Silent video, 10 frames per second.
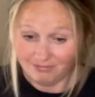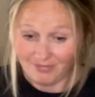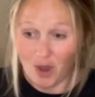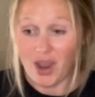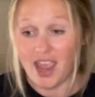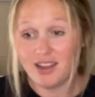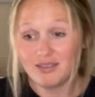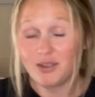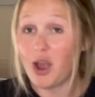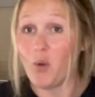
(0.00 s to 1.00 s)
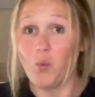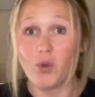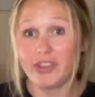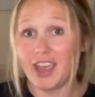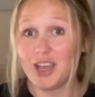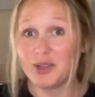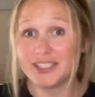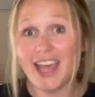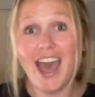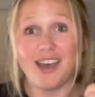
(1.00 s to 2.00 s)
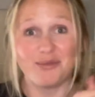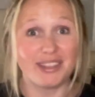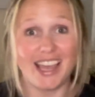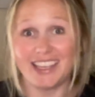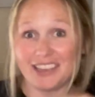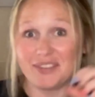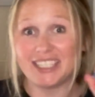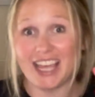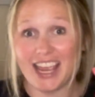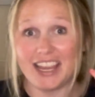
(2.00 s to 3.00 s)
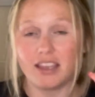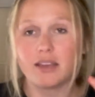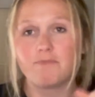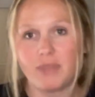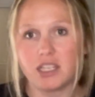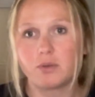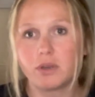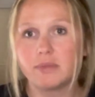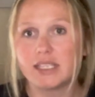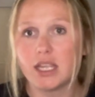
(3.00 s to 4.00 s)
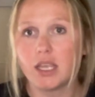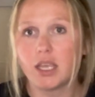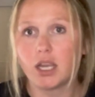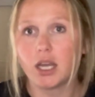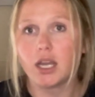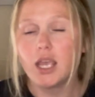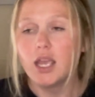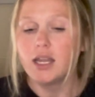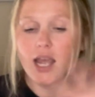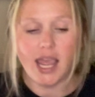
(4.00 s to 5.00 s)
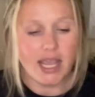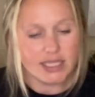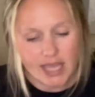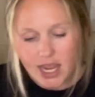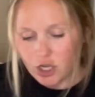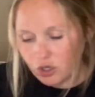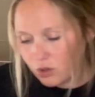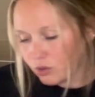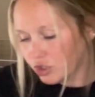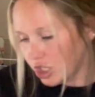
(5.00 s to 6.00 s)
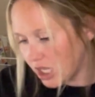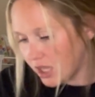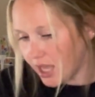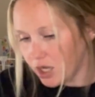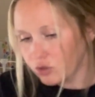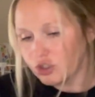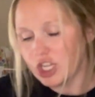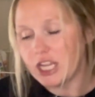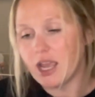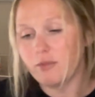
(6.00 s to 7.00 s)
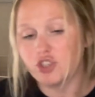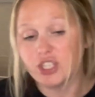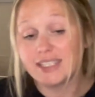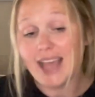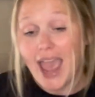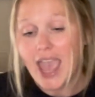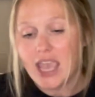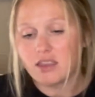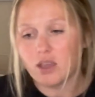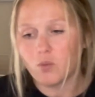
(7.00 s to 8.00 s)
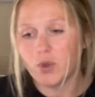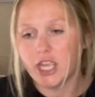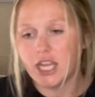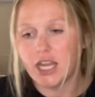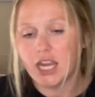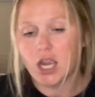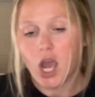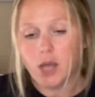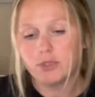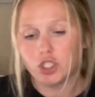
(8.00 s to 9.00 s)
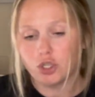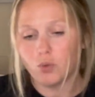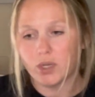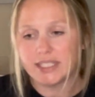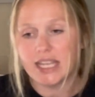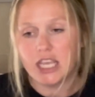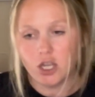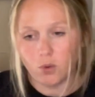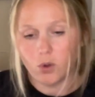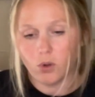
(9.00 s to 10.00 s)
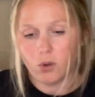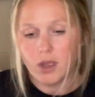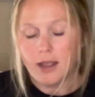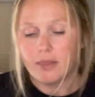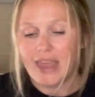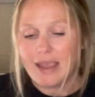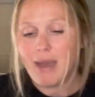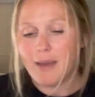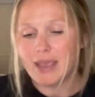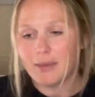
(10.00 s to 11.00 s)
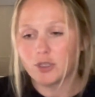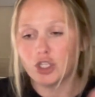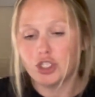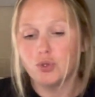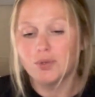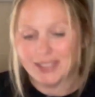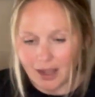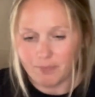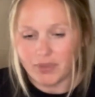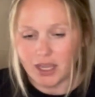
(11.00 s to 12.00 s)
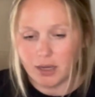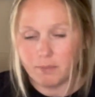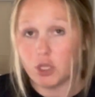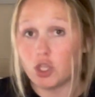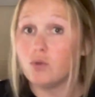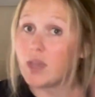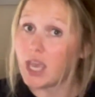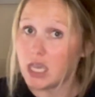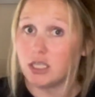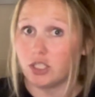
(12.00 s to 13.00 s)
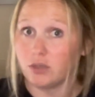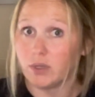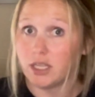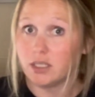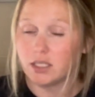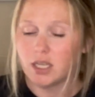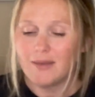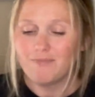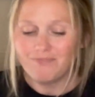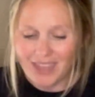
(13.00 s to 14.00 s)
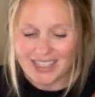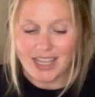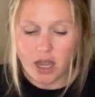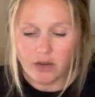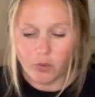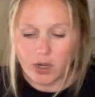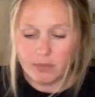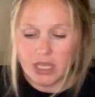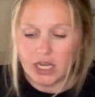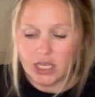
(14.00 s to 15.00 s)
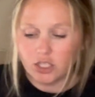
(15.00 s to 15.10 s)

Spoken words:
Okay, what the hell is that with that give and take? That's what I'm saying here. Now, I ain't saying you gonna cheat, they gonna cheat. I'm just saying that when it comes to what's equal, they might be able to do something, but you can't do it. That's kind of what I'm getting.